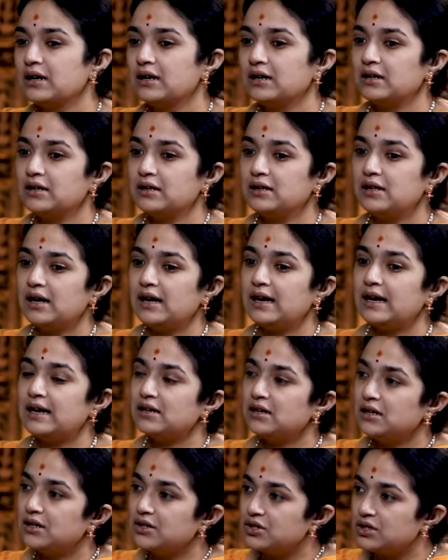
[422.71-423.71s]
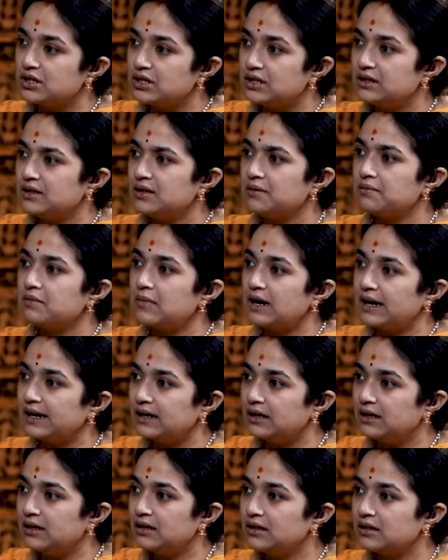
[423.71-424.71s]
The energy, the
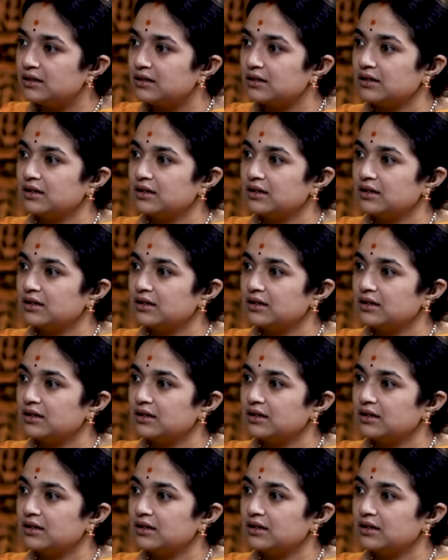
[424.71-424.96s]
mind,